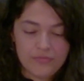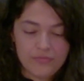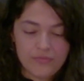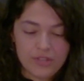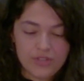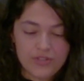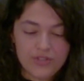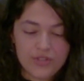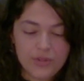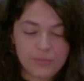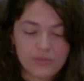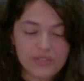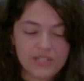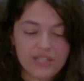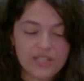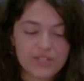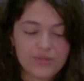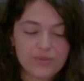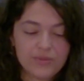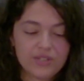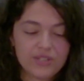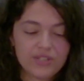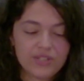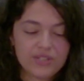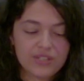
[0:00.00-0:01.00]
So please
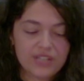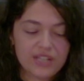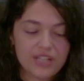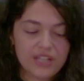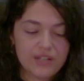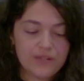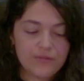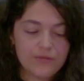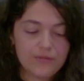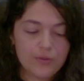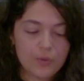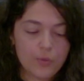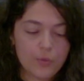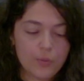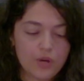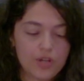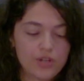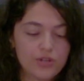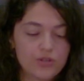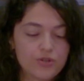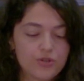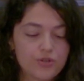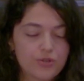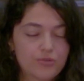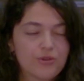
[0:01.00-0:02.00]
receive the
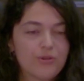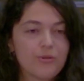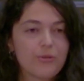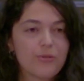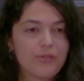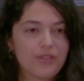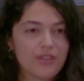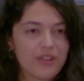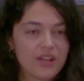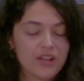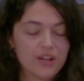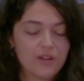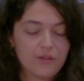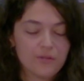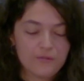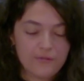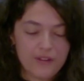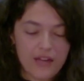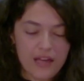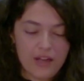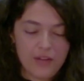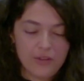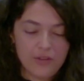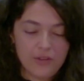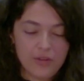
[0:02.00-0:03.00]
one true thing of
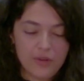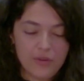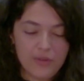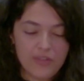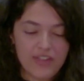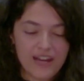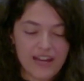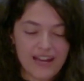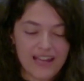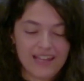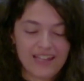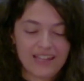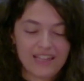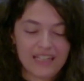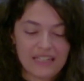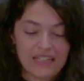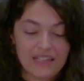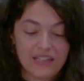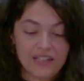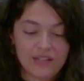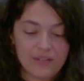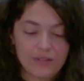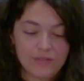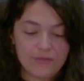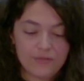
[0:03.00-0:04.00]
value that I can
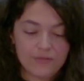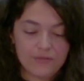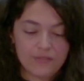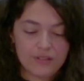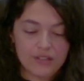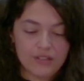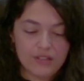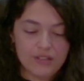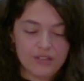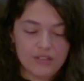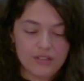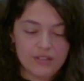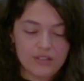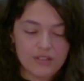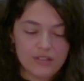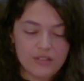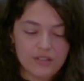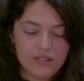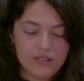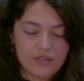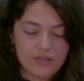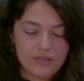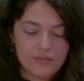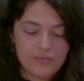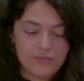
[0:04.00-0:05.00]
give,
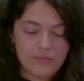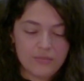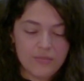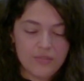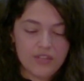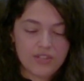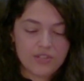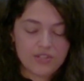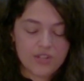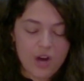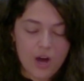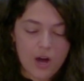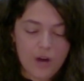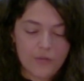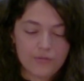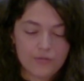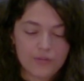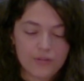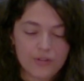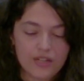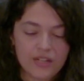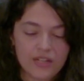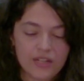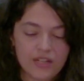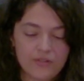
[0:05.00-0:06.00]
this
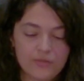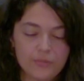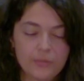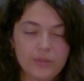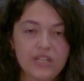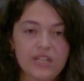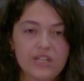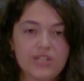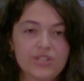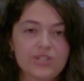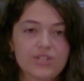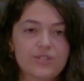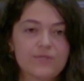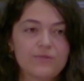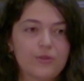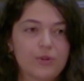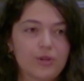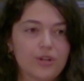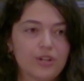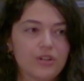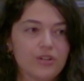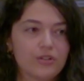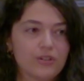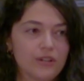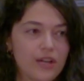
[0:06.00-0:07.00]
offering of peace for
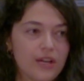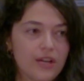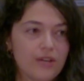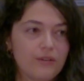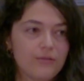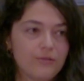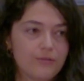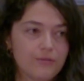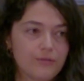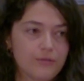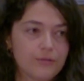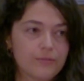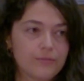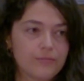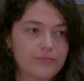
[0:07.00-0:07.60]
your life.